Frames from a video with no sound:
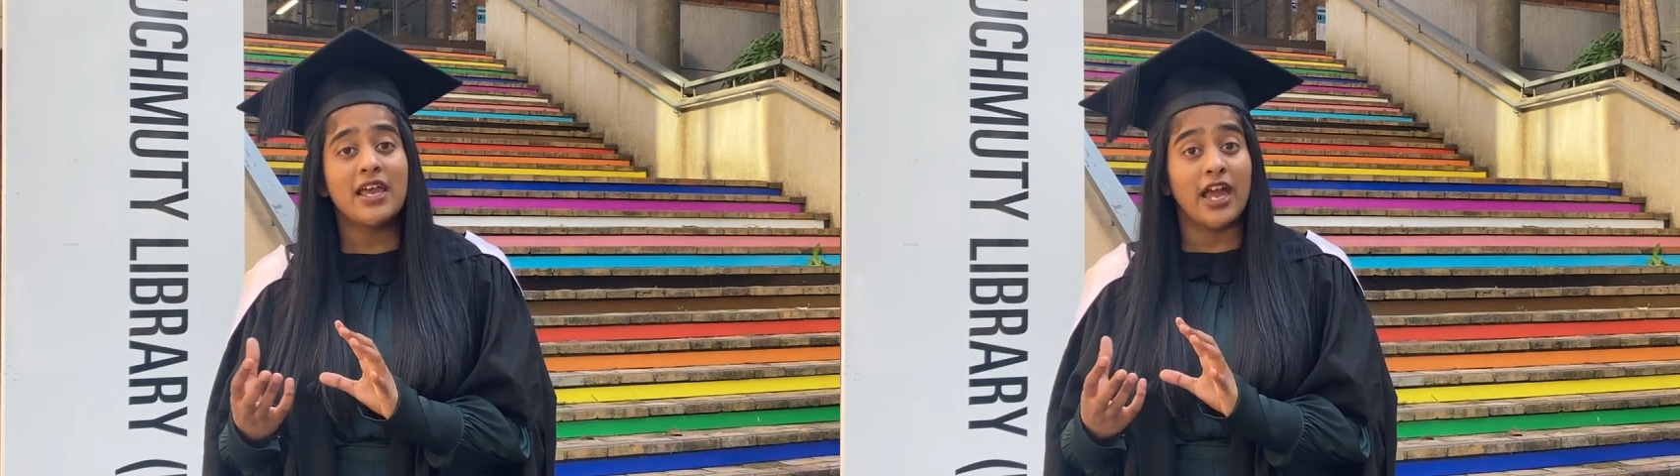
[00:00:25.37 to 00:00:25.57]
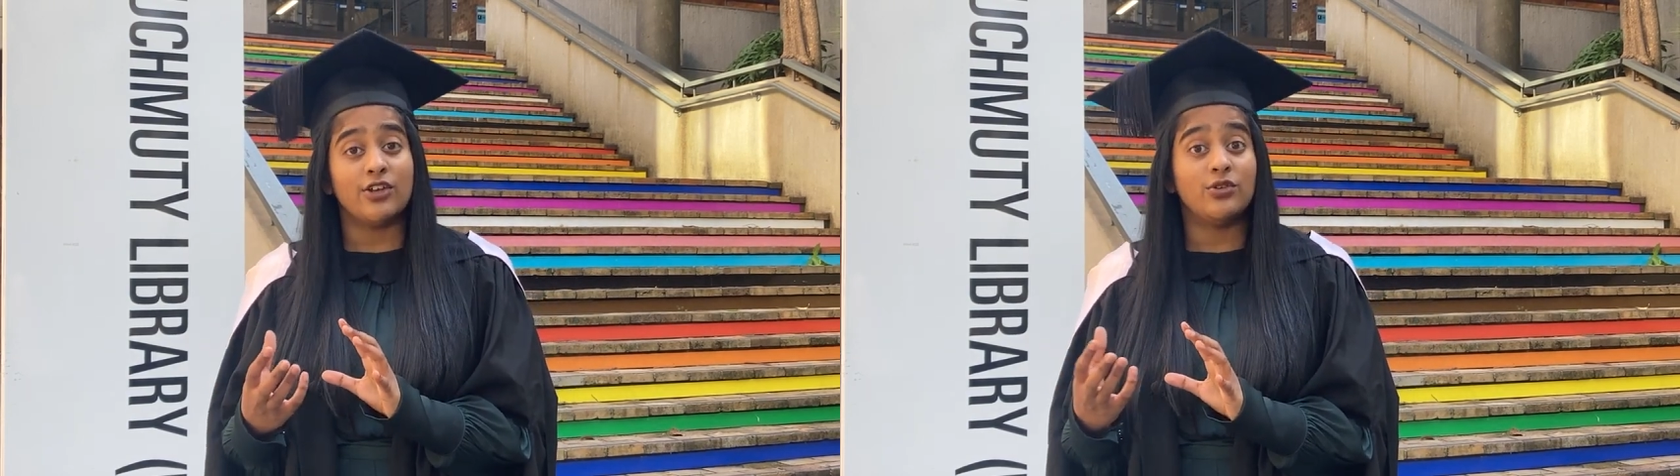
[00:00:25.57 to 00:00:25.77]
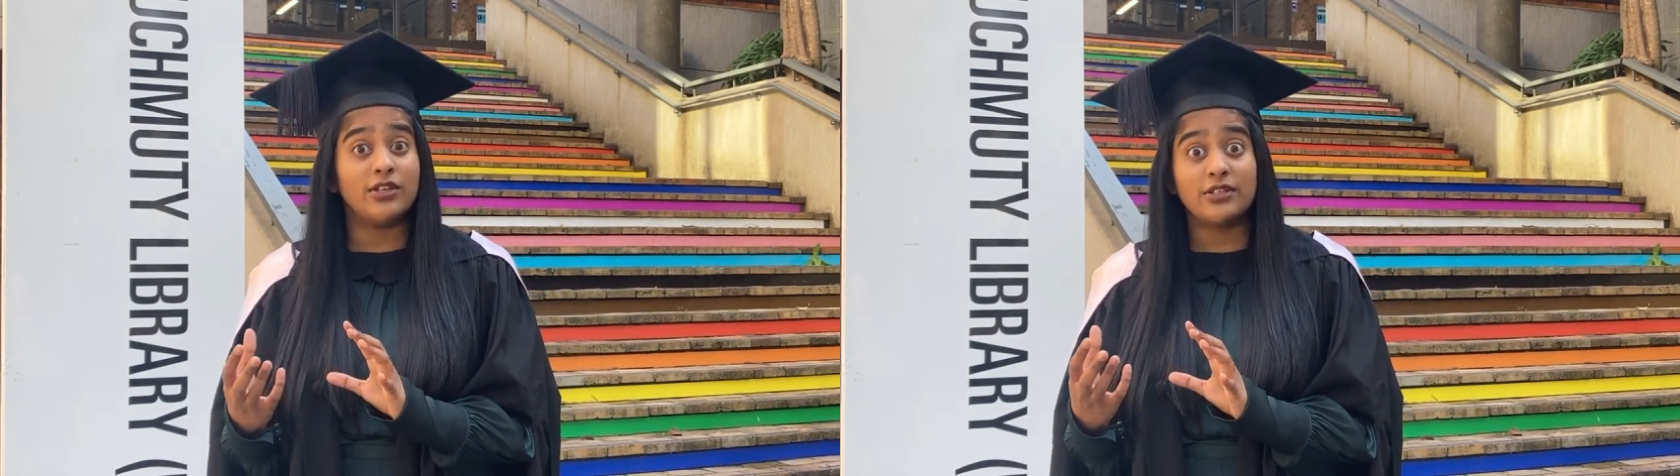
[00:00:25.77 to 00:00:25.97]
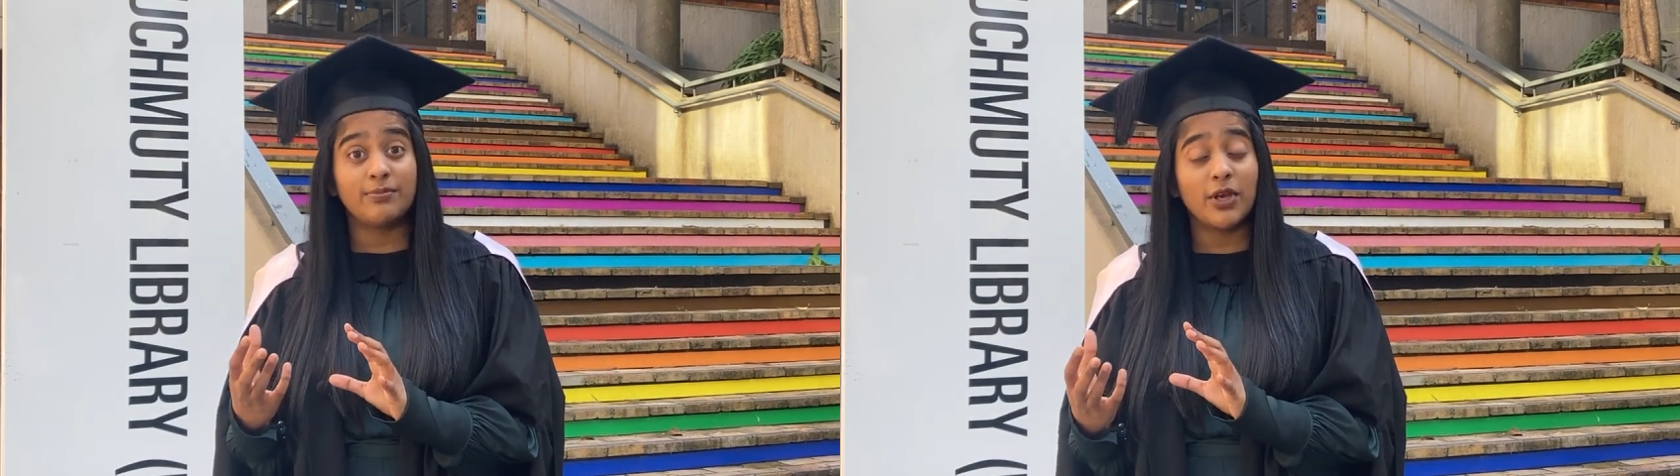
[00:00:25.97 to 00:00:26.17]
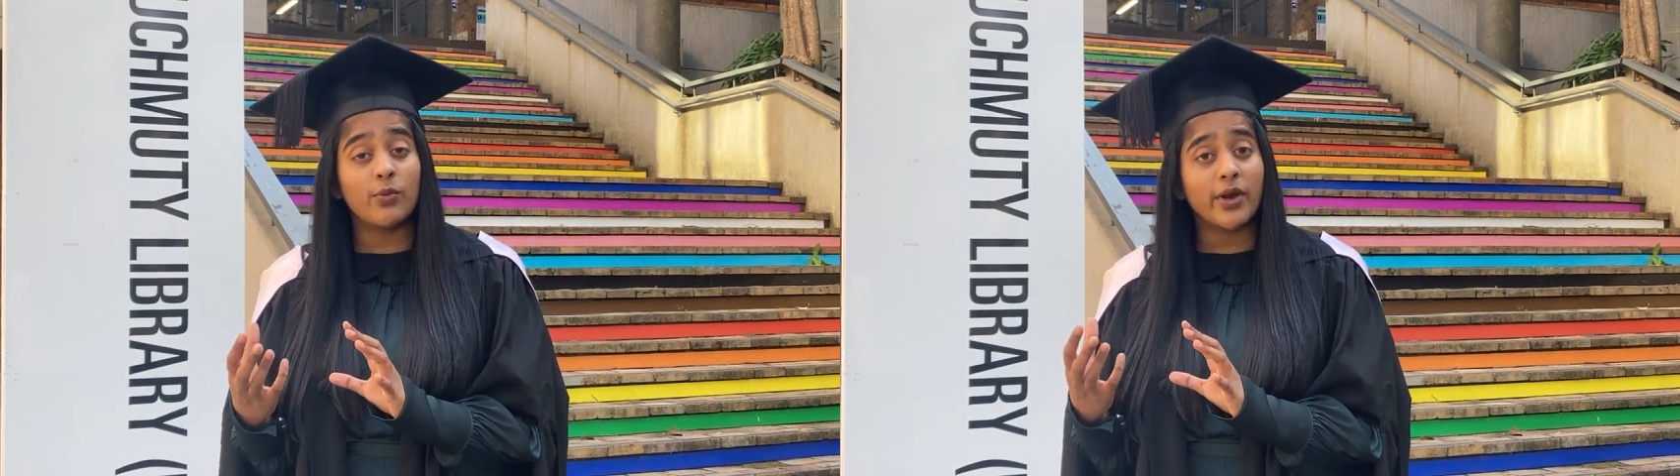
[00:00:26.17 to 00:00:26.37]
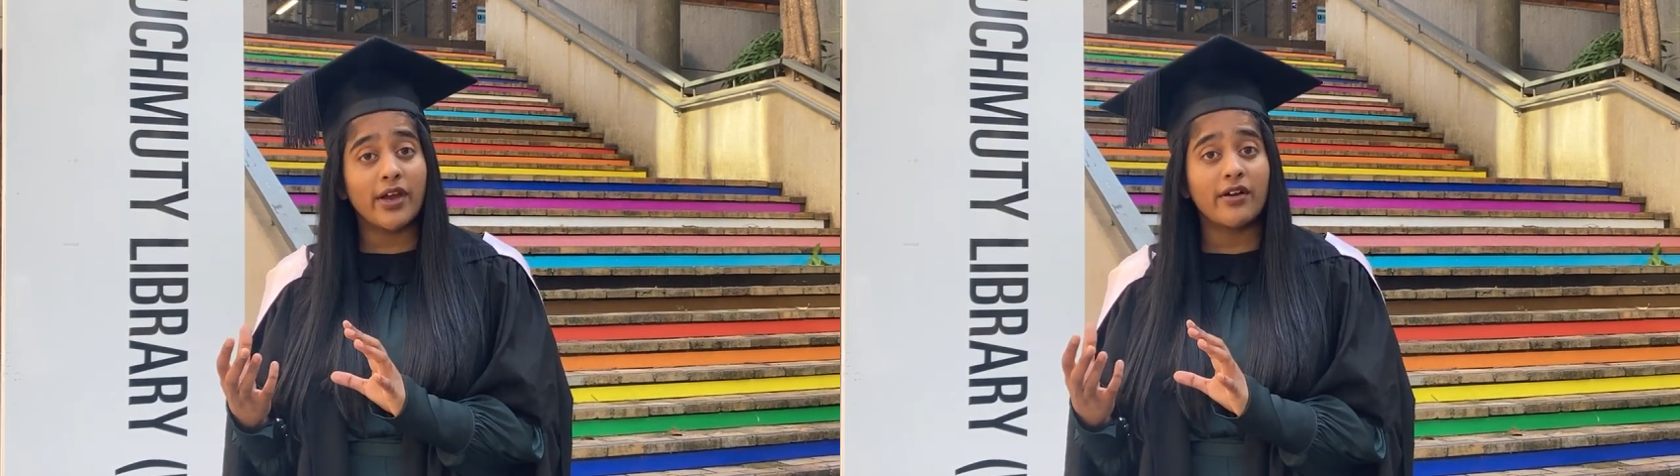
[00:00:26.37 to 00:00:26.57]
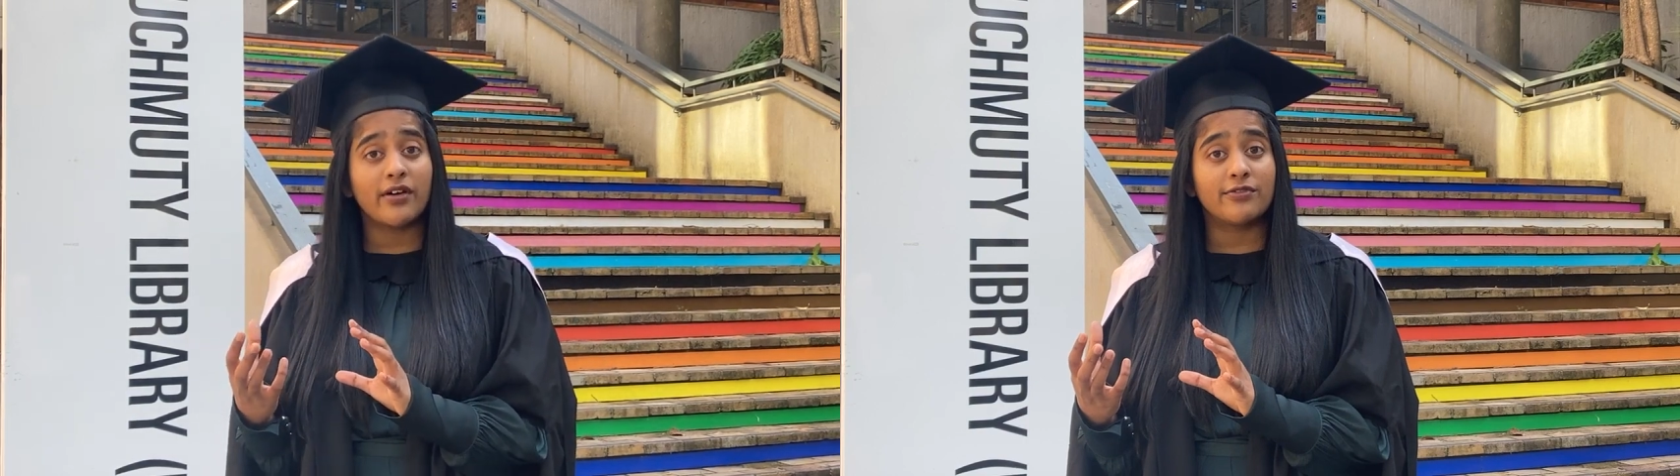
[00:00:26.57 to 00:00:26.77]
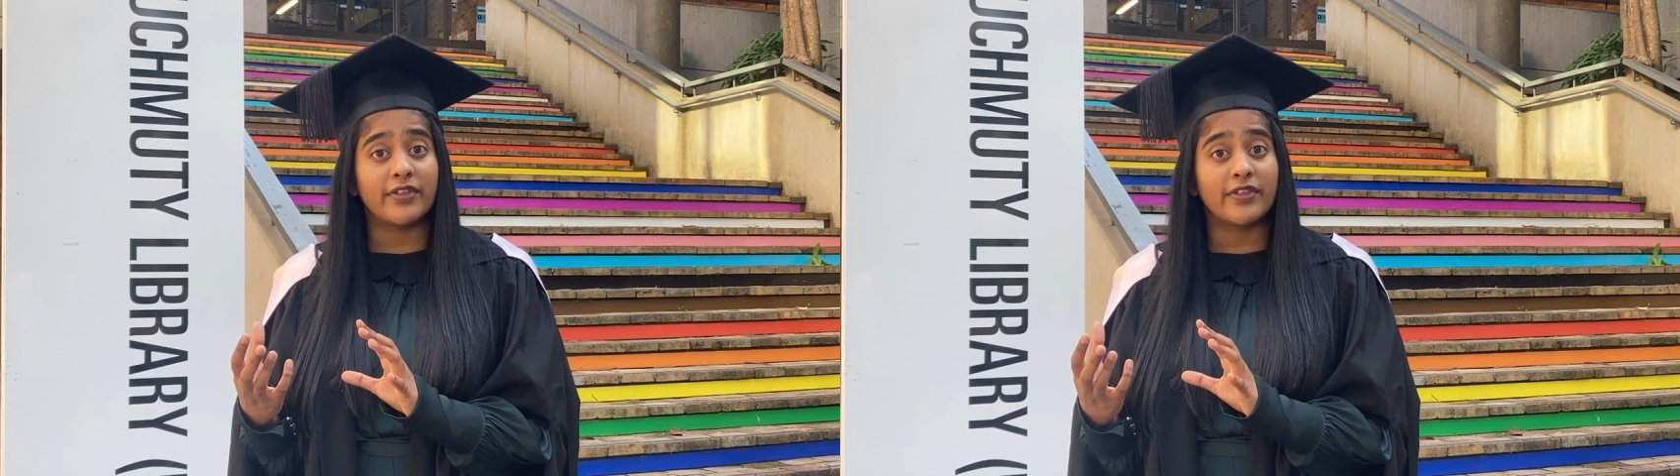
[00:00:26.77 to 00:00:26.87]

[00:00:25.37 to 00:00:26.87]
and you need to be aware of